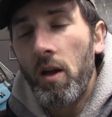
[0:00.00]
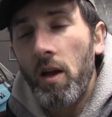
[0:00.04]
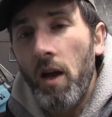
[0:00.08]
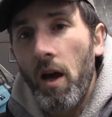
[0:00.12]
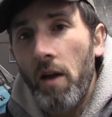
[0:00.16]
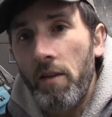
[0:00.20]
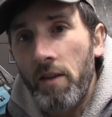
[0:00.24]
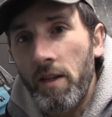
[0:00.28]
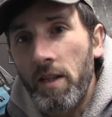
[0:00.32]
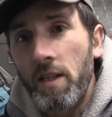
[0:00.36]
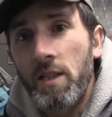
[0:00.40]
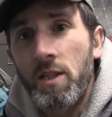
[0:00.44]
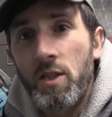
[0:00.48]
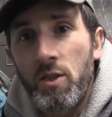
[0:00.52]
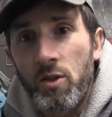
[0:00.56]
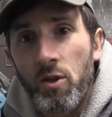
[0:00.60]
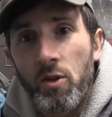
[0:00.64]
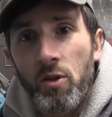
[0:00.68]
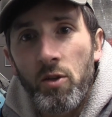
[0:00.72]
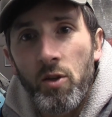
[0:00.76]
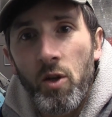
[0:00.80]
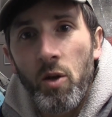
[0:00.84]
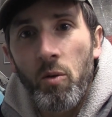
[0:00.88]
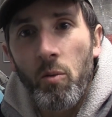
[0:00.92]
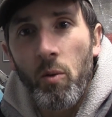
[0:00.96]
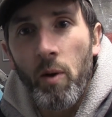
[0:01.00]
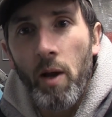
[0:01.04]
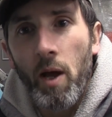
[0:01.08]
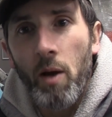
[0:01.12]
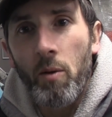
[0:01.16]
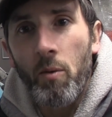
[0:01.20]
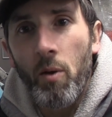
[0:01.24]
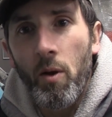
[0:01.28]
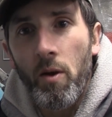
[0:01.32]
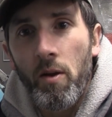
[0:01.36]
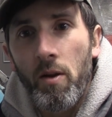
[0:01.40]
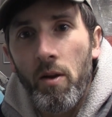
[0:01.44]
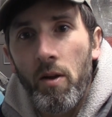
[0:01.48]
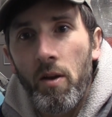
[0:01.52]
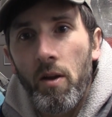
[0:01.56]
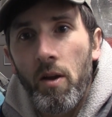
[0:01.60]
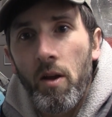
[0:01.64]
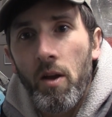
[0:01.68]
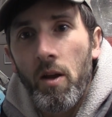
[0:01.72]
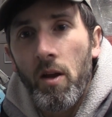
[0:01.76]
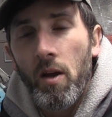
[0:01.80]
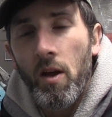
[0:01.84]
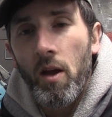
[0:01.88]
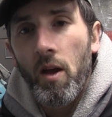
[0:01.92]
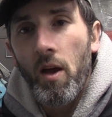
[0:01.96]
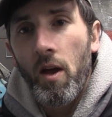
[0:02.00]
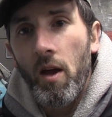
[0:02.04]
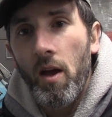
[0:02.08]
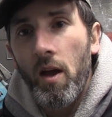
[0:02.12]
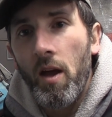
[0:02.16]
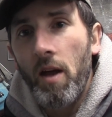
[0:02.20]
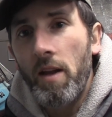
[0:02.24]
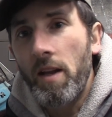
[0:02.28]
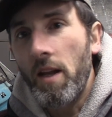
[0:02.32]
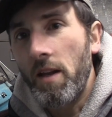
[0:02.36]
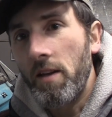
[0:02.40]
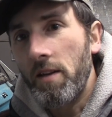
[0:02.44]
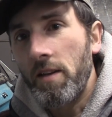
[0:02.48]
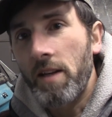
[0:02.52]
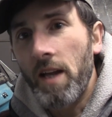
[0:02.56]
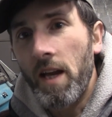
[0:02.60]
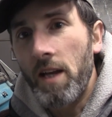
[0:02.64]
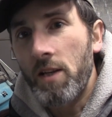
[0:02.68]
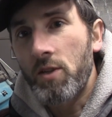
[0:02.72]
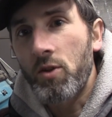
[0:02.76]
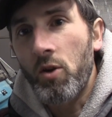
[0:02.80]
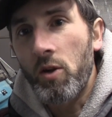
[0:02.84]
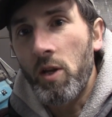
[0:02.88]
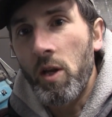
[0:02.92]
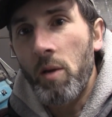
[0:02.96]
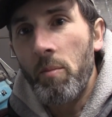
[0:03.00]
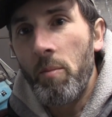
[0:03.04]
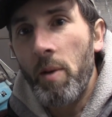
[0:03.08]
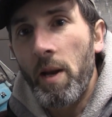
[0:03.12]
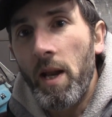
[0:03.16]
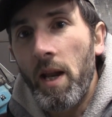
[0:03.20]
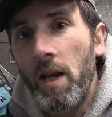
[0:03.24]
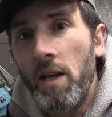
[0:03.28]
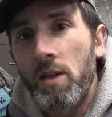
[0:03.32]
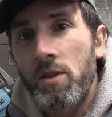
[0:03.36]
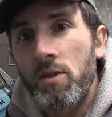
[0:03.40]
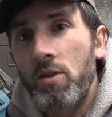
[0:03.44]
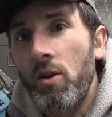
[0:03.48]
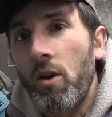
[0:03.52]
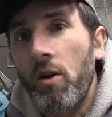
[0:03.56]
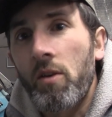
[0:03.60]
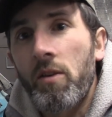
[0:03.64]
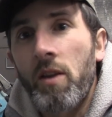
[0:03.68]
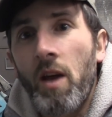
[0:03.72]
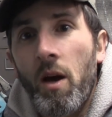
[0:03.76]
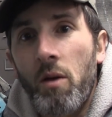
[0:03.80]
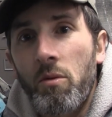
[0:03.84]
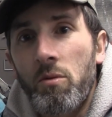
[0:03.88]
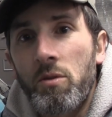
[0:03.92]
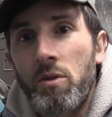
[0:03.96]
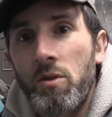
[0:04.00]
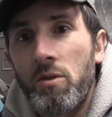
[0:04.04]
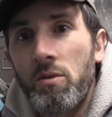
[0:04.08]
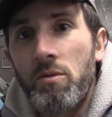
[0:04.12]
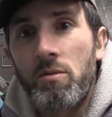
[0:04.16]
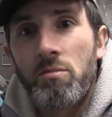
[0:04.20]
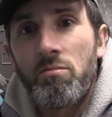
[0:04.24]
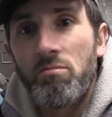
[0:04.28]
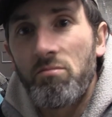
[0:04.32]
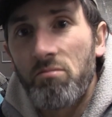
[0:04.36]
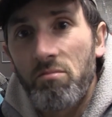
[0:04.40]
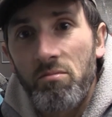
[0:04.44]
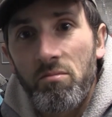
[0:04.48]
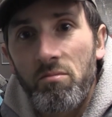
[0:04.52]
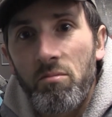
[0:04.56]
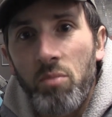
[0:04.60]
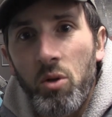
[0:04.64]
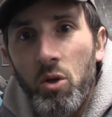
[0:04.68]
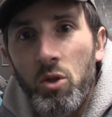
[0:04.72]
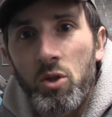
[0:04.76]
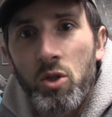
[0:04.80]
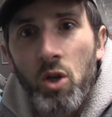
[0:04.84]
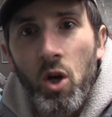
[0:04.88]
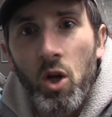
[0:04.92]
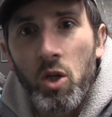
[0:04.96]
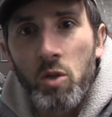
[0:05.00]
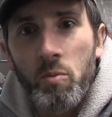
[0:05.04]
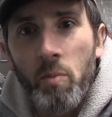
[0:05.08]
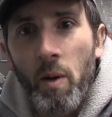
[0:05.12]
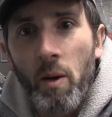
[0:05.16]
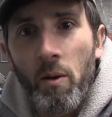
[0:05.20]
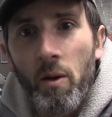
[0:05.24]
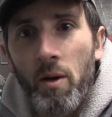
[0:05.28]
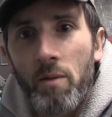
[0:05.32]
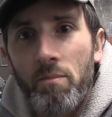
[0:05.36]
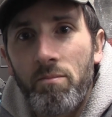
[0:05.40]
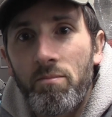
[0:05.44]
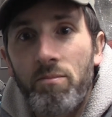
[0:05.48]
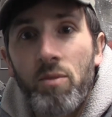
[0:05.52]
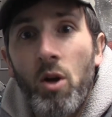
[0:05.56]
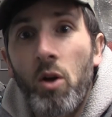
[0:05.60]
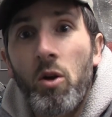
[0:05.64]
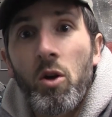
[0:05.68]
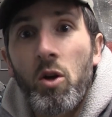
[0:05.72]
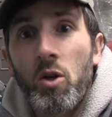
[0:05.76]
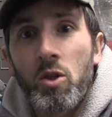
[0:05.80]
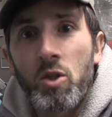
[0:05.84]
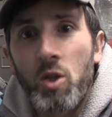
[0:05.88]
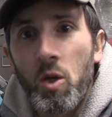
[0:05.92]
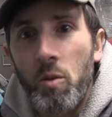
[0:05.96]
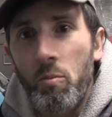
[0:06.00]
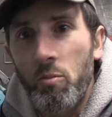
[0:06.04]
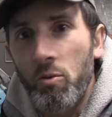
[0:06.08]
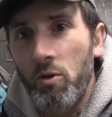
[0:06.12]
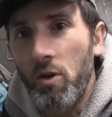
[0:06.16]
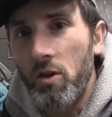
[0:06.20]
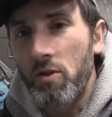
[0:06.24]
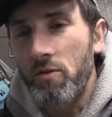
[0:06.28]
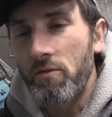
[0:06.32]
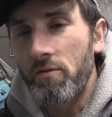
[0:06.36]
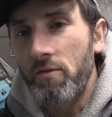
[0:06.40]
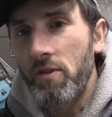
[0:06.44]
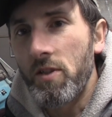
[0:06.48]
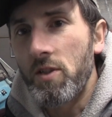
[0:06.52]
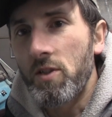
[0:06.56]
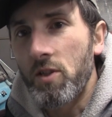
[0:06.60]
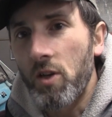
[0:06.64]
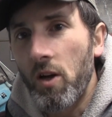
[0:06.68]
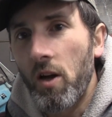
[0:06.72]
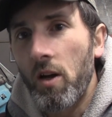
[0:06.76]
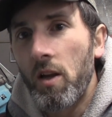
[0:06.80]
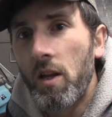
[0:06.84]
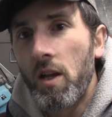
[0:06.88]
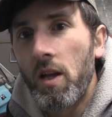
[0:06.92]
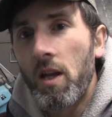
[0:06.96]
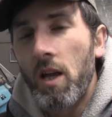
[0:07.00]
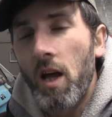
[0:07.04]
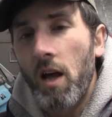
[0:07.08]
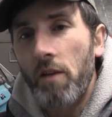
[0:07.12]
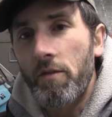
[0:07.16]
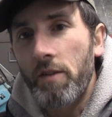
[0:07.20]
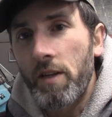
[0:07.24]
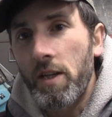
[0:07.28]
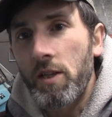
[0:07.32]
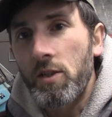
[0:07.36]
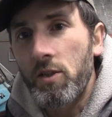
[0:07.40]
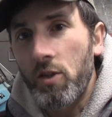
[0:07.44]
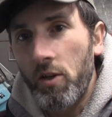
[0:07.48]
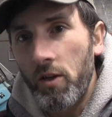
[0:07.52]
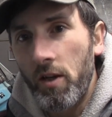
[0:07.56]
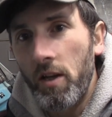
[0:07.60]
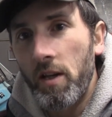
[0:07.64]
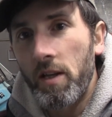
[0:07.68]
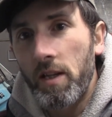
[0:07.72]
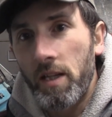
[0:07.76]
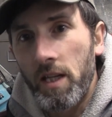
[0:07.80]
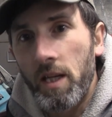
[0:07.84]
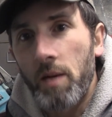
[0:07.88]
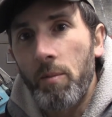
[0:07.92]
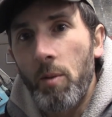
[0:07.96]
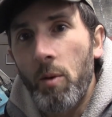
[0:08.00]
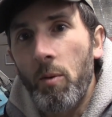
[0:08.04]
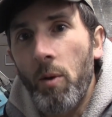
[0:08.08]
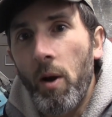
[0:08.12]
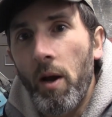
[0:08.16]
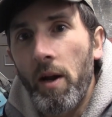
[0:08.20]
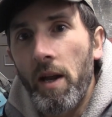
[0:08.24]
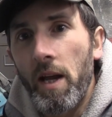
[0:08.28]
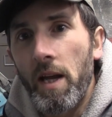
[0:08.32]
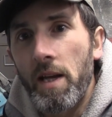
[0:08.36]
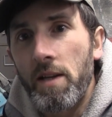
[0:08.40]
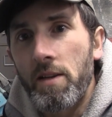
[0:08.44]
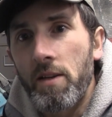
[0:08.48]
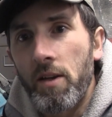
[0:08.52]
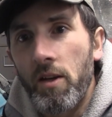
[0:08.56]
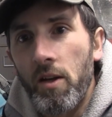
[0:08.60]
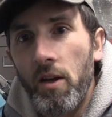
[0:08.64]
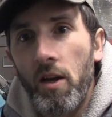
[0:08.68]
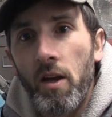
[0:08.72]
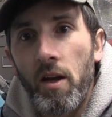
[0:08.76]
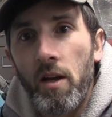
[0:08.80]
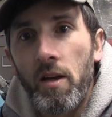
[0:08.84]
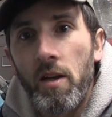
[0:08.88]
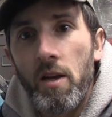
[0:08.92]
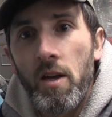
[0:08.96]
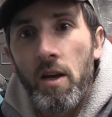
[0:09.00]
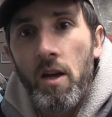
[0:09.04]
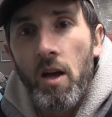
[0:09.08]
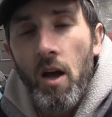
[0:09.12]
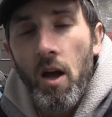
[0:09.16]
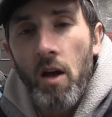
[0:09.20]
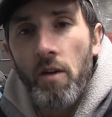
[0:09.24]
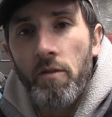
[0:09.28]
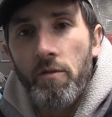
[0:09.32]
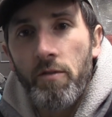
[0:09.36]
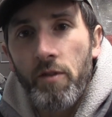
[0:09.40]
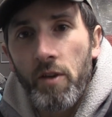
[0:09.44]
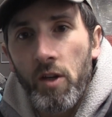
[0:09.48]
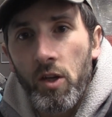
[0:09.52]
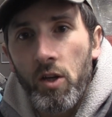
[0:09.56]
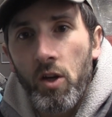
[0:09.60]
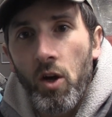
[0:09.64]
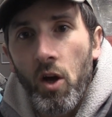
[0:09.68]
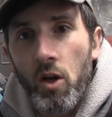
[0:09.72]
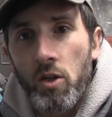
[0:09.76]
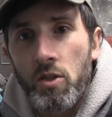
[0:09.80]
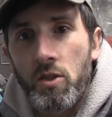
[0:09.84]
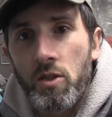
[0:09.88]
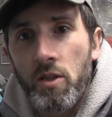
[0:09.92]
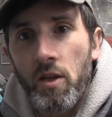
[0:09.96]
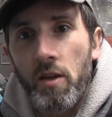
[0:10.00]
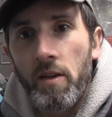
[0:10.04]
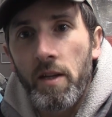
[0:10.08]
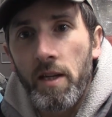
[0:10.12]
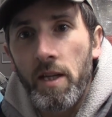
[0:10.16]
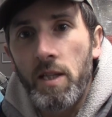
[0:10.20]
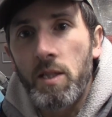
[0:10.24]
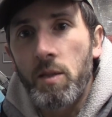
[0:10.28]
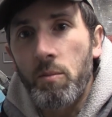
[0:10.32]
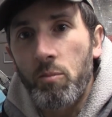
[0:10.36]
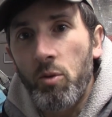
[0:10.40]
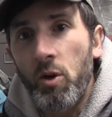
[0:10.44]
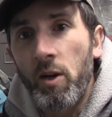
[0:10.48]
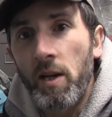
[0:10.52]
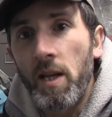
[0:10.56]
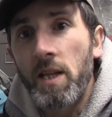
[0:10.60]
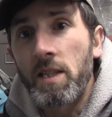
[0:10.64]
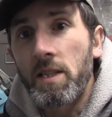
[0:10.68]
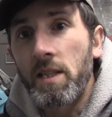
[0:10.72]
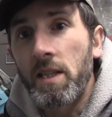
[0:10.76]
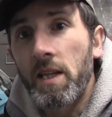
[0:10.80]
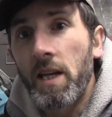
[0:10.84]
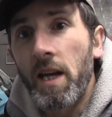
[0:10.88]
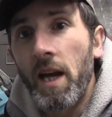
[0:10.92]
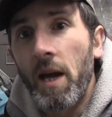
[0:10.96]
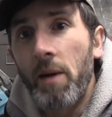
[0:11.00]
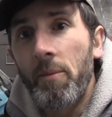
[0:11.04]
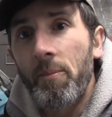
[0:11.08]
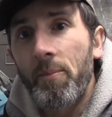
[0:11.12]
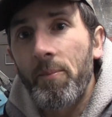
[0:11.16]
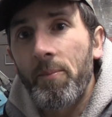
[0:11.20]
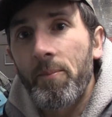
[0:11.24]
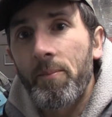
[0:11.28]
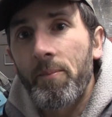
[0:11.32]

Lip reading: I think this is going to do what I want. At the end of the day, it's only a Mini, it's not 1,000 plus horsepower Toyota Supra or something, so I think it's going to give me what I need, and for the cost I think it's a pretty decent kit.